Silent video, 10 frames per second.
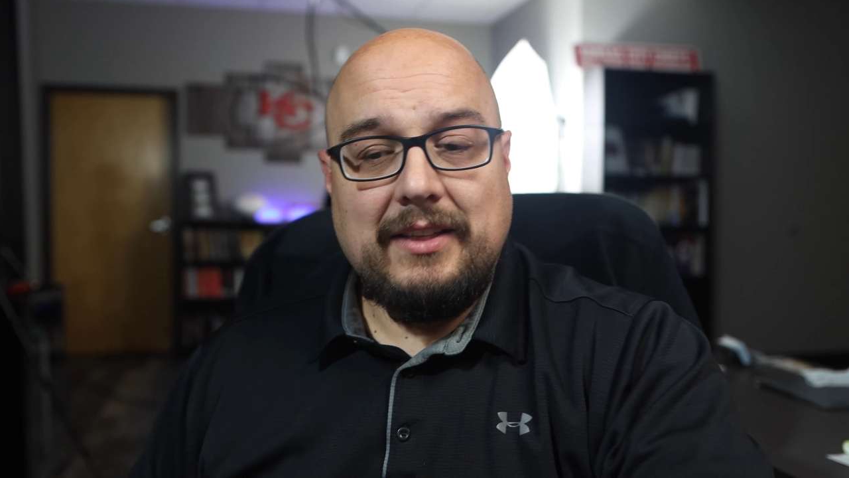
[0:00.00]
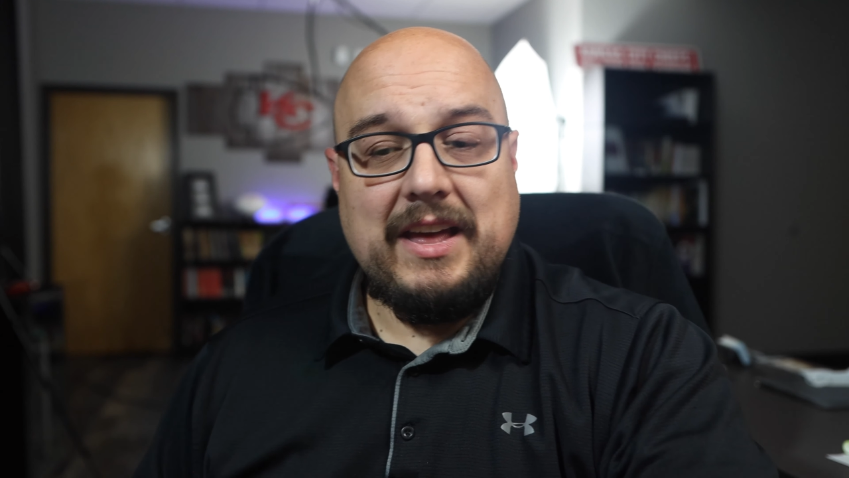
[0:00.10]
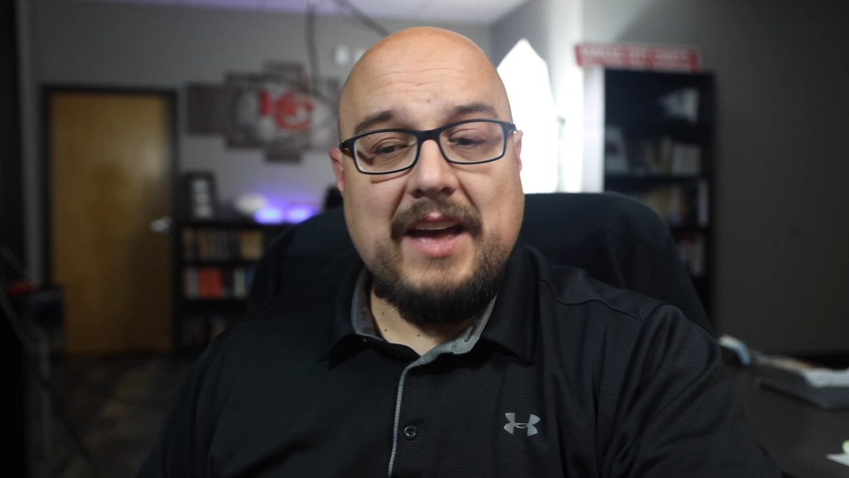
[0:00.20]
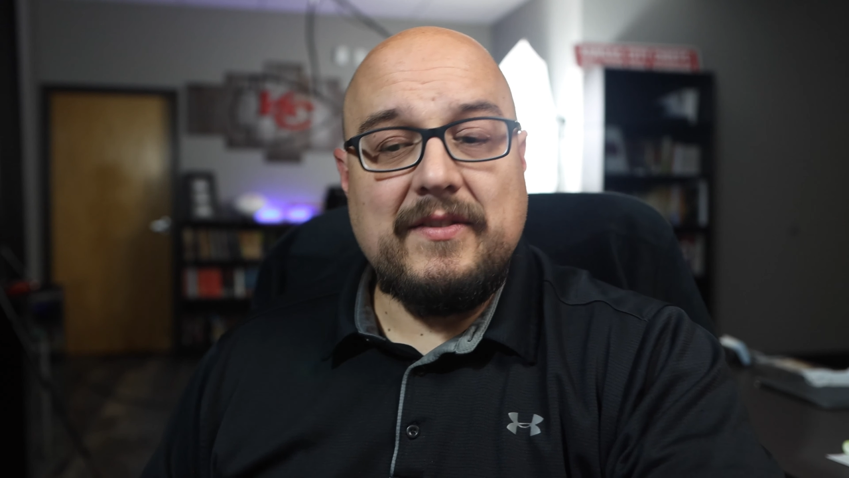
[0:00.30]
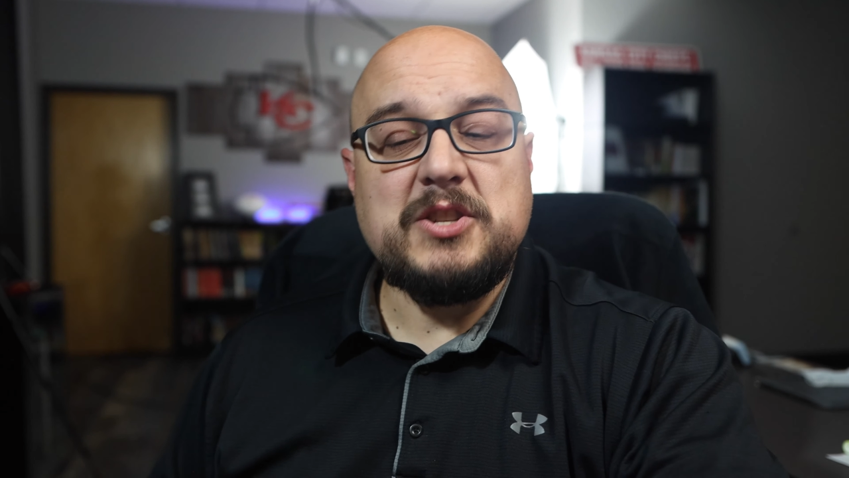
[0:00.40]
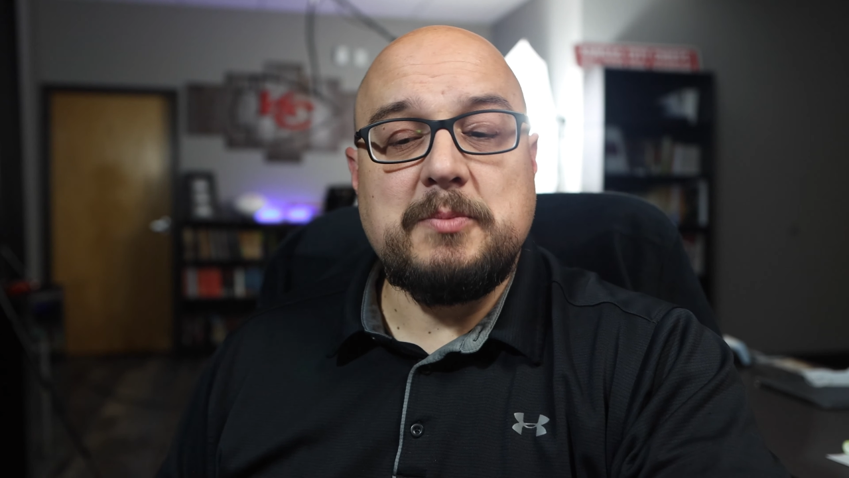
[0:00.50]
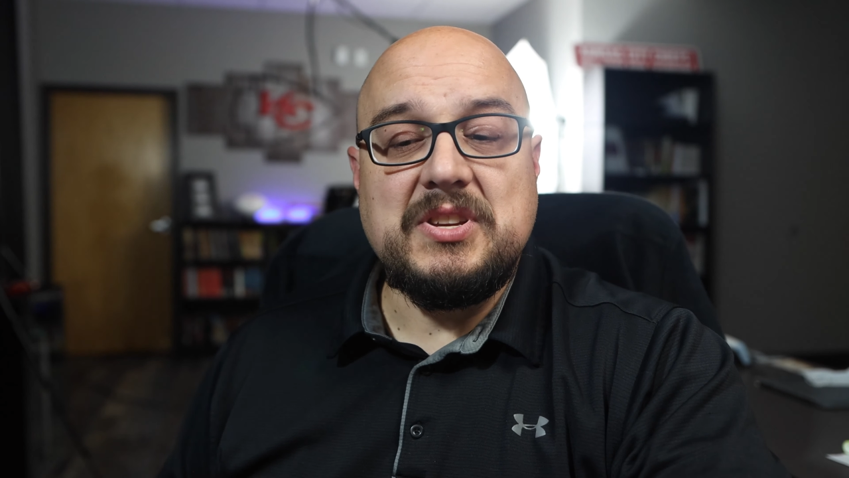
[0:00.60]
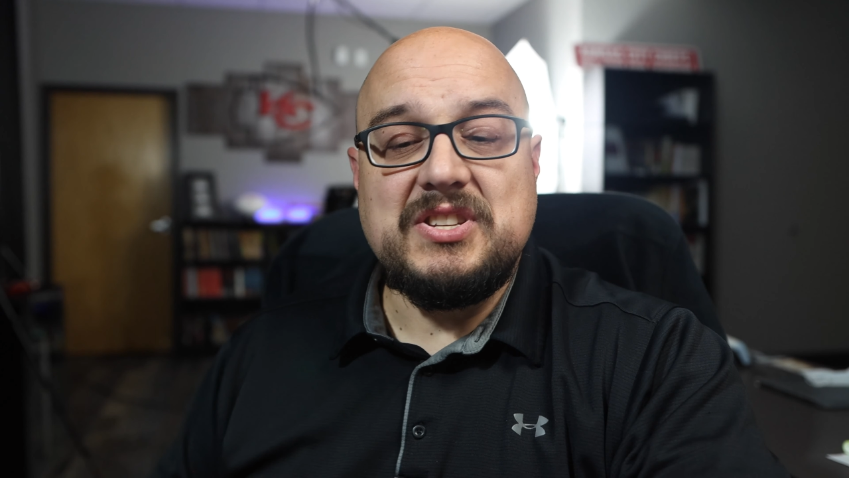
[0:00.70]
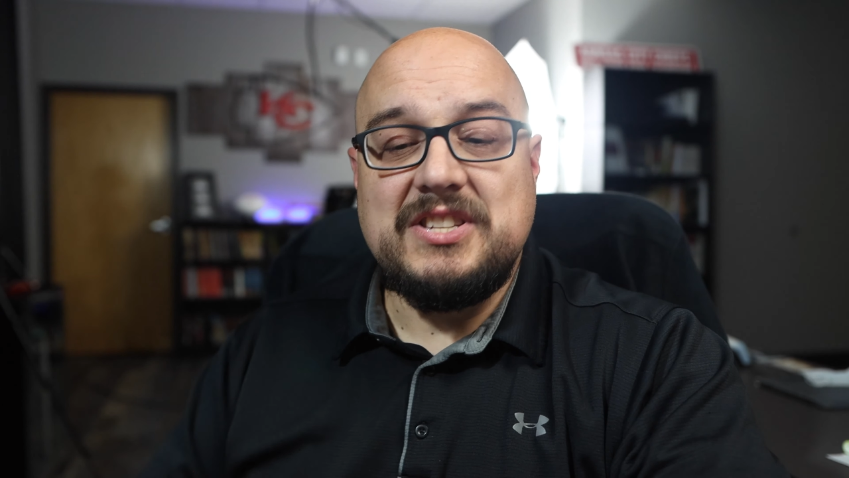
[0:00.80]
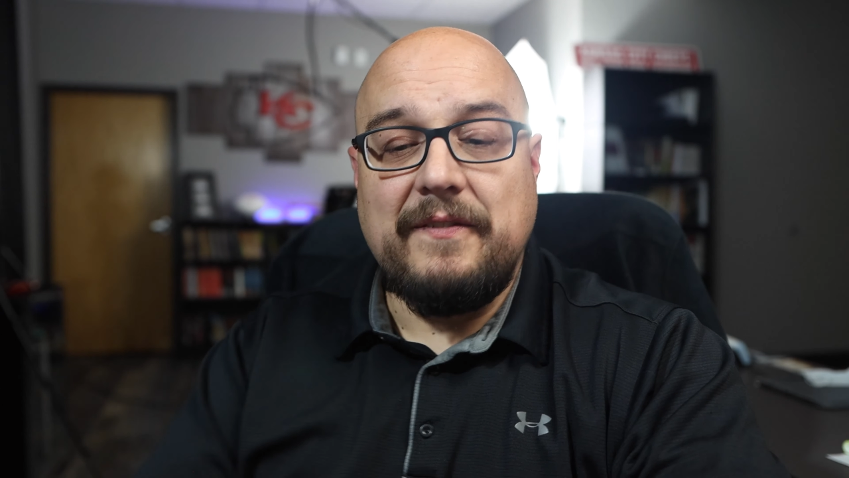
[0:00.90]
they have a
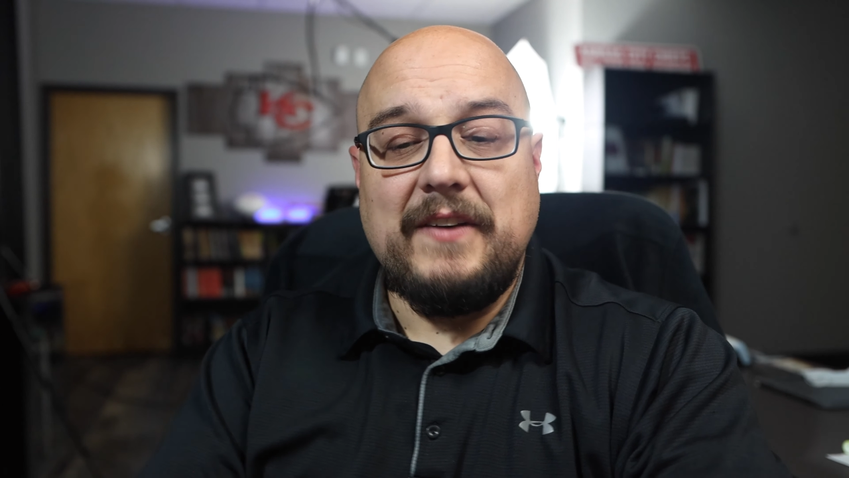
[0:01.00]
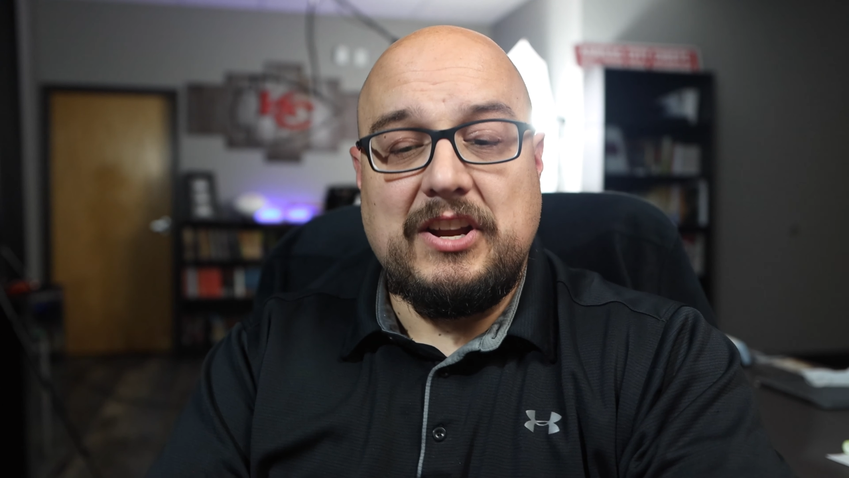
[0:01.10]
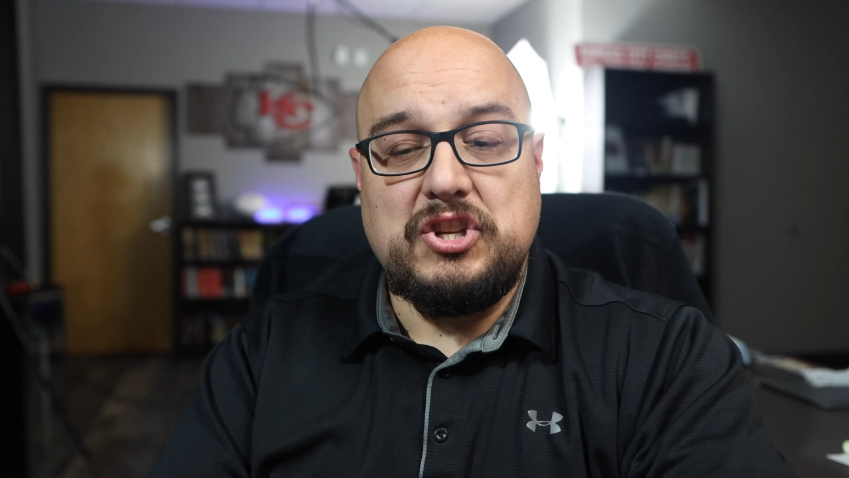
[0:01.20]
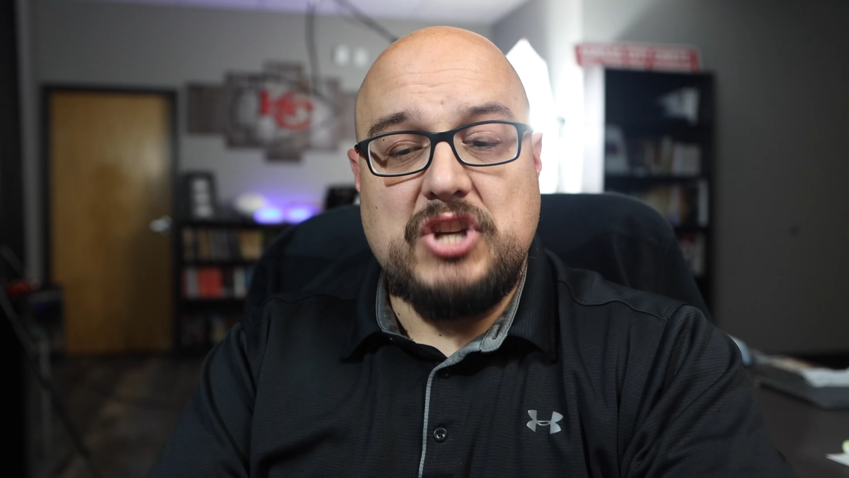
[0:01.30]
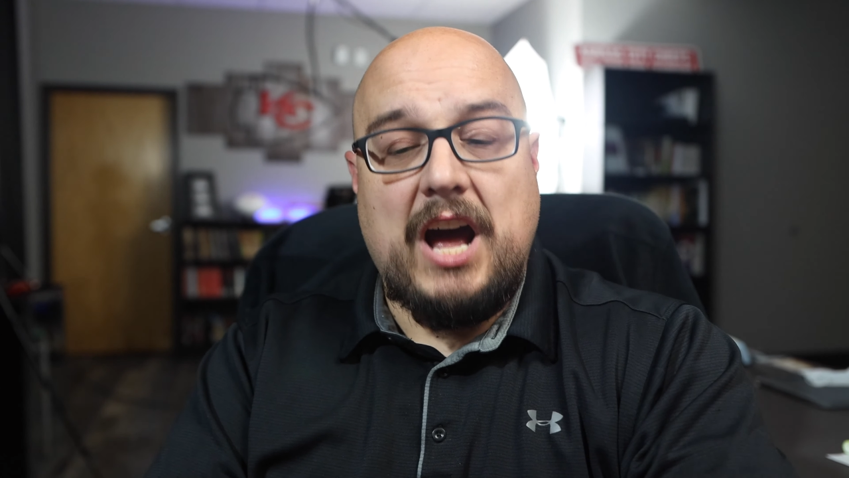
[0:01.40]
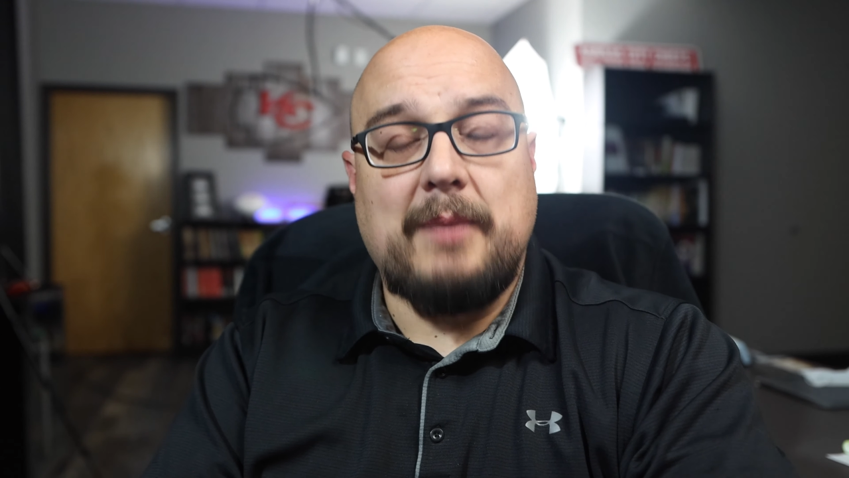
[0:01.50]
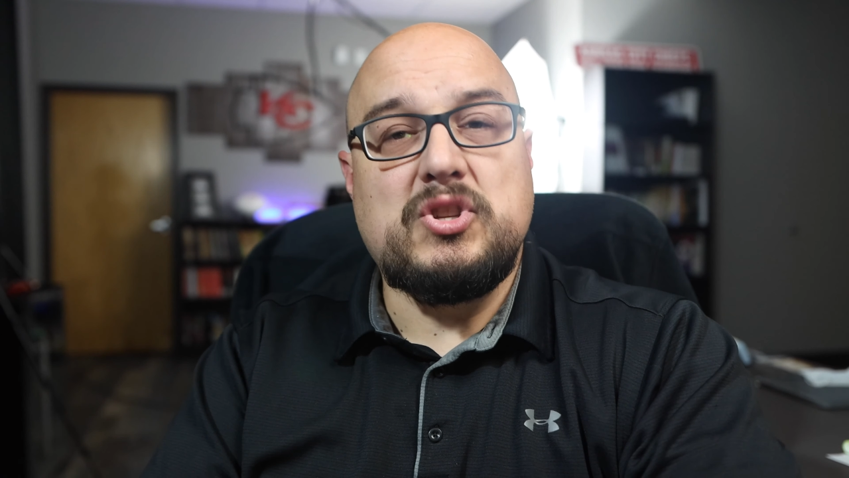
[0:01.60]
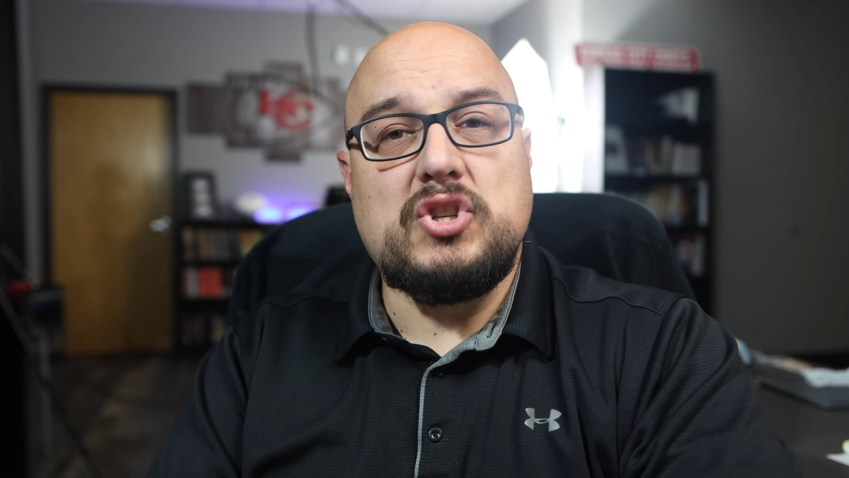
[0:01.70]
specific job.